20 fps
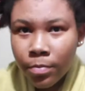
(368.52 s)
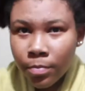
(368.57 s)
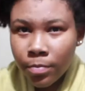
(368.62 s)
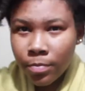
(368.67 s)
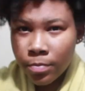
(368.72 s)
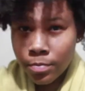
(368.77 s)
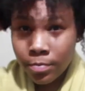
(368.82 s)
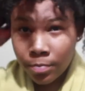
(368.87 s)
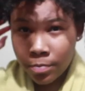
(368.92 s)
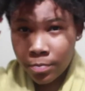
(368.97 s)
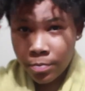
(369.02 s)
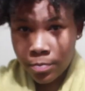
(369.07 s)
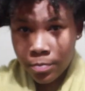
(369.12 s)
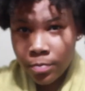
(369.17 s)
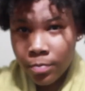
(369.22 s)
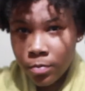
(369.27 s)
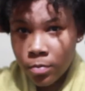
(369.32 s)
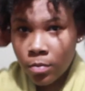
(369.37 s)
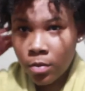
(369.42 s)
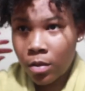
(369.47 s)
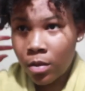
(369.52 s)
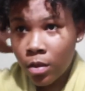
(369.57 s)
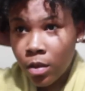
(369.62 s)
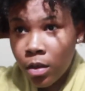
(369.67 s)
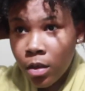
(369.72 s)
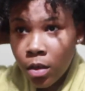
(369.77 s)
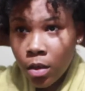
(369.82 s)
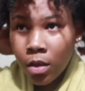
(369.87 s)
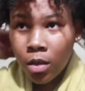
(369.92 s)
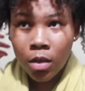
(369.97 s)

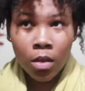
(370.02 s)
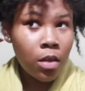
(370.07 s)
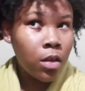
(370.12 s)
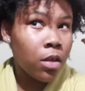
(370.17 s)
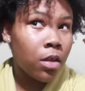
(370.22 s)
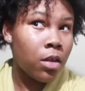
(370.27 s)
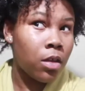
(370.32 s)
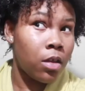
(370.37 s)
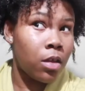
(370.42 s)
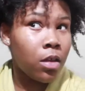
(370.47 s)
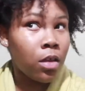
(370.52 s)
(silence)